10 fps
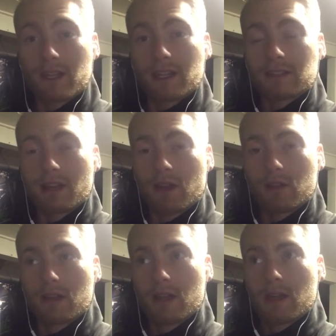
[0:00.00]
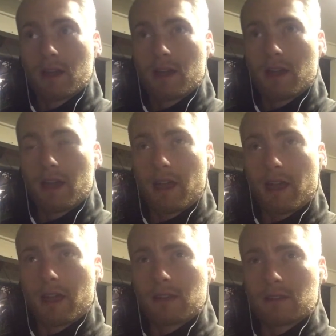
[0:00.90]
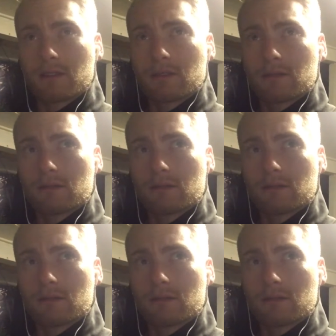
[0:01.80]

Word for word: he can tell and